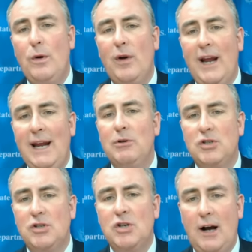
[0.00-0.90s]
we were
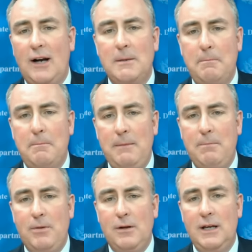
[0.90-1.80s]
able to talk to
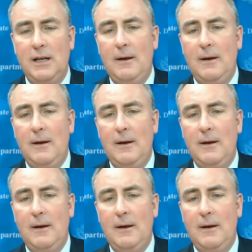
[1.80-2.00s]
people